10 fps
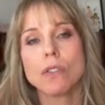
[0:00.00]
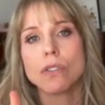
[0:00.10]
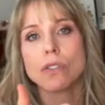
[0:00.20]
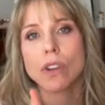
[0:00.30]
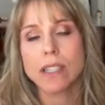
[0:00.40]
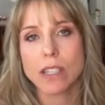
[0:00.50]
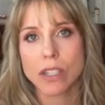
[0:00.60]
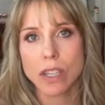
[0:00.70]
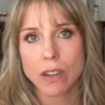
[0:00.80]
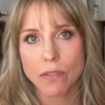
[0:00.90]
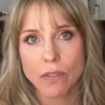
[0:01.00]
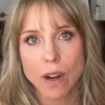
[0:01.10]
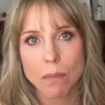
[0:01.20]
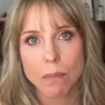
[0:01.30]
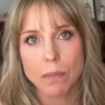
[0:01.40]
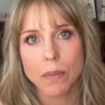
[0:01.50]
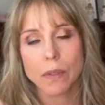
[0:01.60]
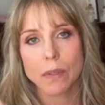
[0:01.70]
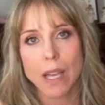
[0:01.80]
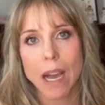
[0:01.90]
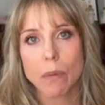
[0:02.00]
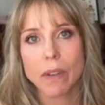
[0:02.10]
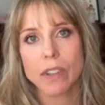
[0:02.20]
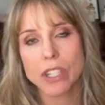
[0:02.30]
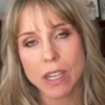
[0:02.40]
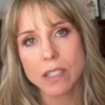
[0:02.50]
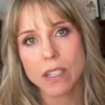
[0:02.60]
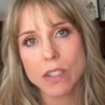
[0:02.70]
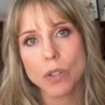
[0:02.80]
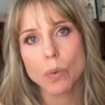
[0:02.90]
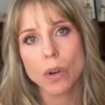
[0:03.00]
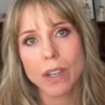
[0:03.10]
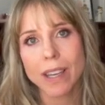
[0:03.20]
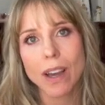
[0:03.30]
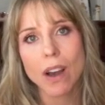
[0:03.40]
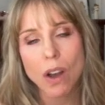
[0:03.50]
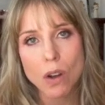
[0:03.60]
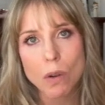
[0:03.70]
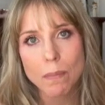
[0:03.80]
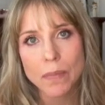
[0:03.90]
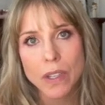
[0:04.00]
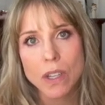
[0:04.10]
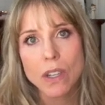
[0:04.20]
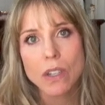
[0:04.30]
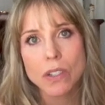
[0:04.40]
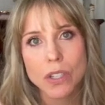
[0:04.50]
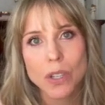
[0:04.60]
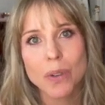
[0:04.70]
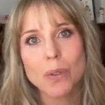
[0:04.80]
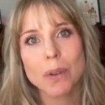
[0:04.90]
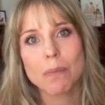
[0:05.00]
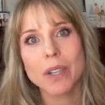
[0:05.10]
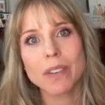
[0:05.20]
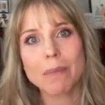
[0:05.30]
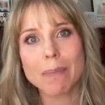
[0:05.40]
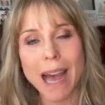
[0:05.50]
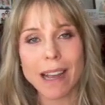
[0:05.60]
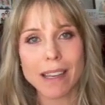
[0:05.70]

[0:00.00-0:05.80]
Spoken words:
transitioning from how we've adjusted to working at home to moving back